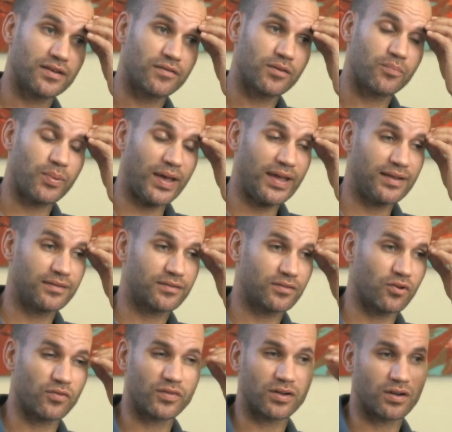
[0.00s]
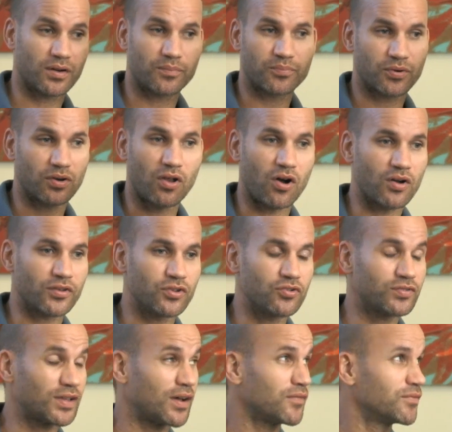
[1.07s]
of the paints over prolonged
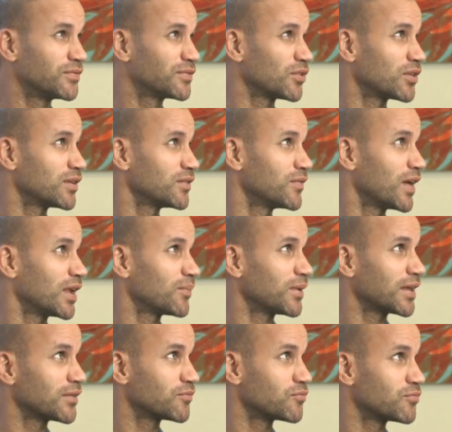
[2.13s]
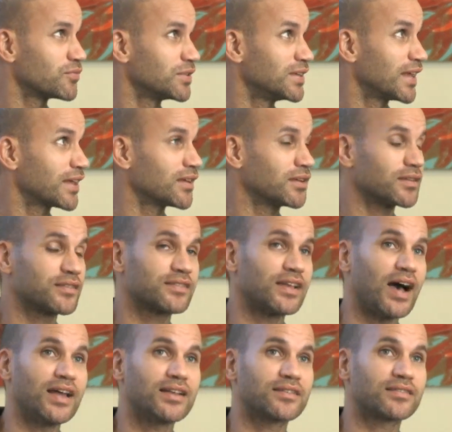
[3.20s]
use, I've sort of developed ridiculous
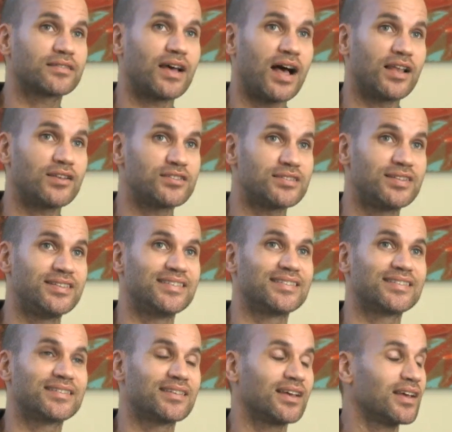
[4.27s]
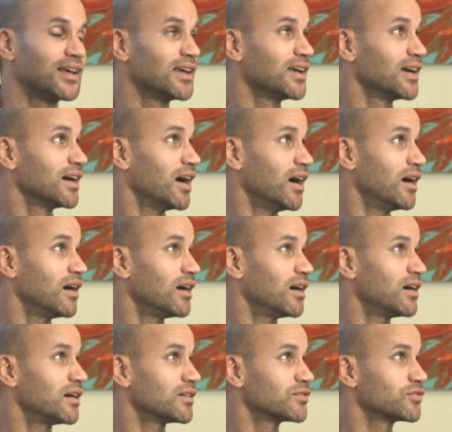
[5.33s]
sinus allergies.
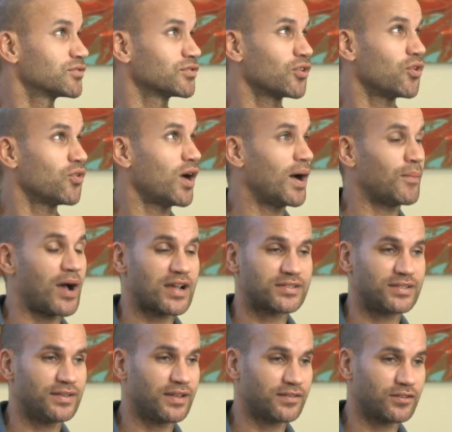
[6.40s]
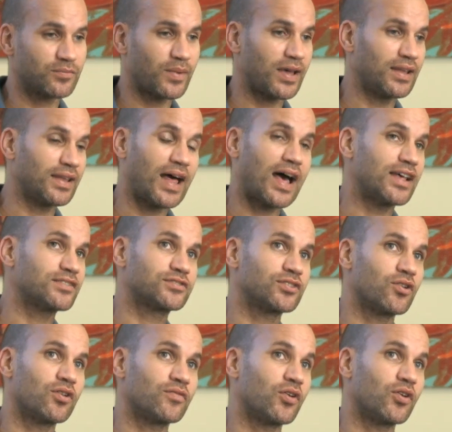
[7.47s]
So this is my last
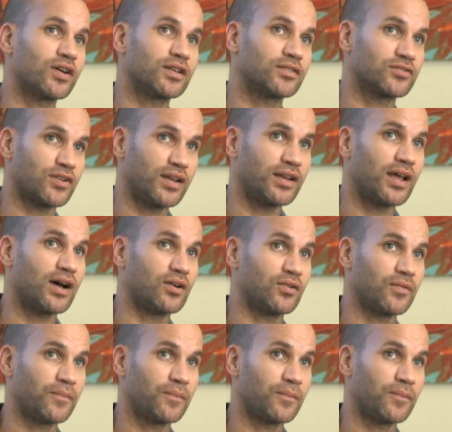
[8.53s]
show of oils right now.